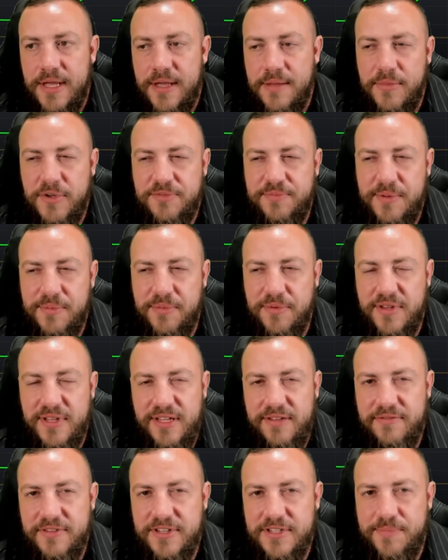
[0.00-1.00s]
Most people
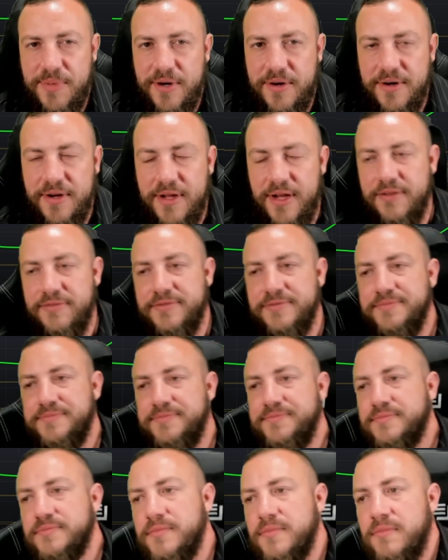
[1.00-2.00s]
leave this part off.
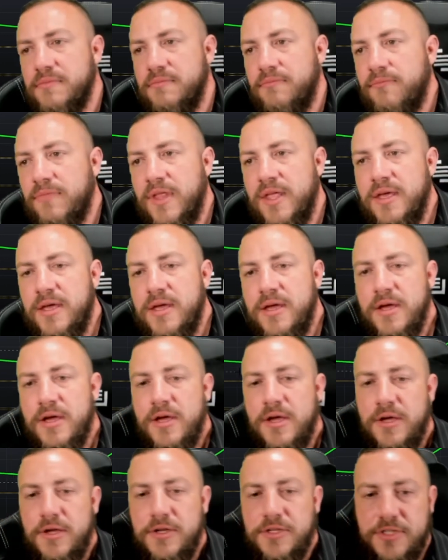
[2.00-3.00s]

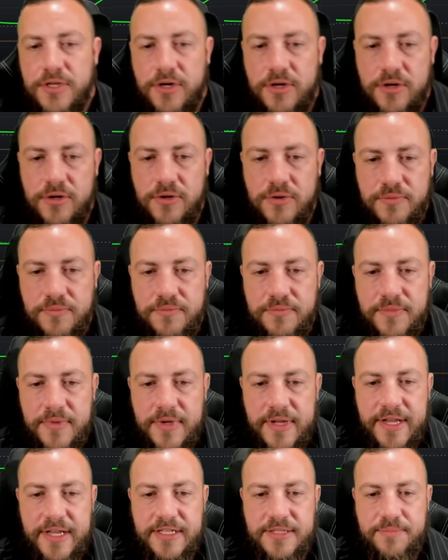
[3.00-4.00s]
So
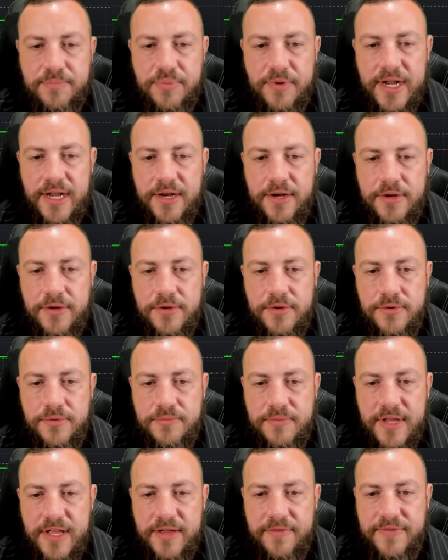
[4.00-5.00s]
it's brand
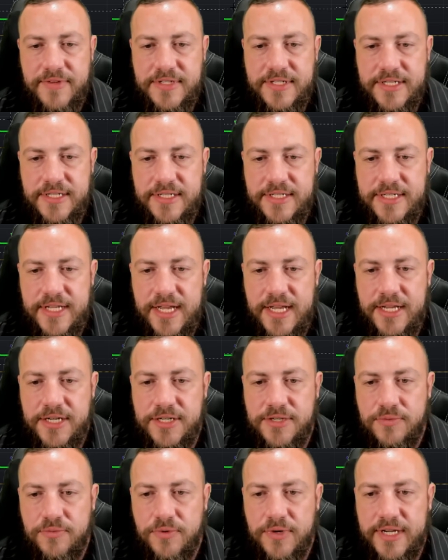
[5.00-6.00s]
new, infancy
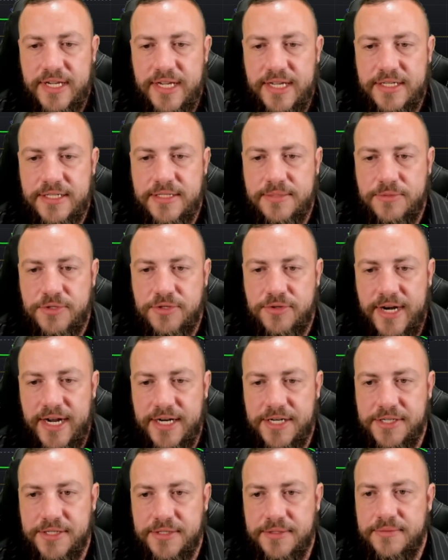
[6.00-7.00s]
stage. We're getting some
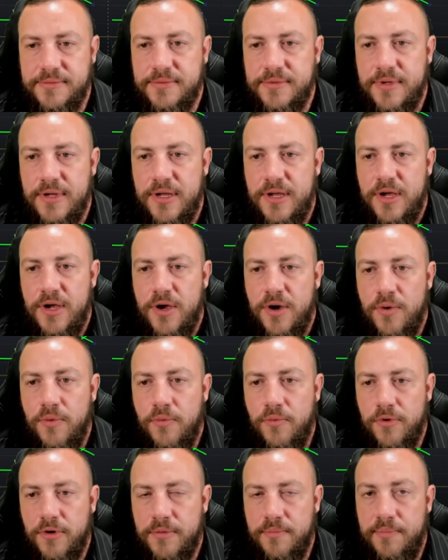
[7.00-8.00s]
traction.
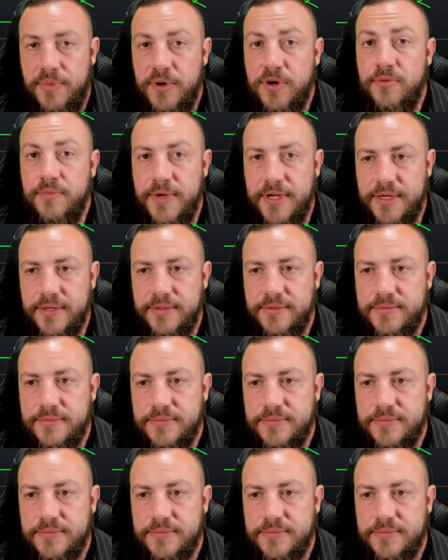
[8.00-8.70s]
We're booming.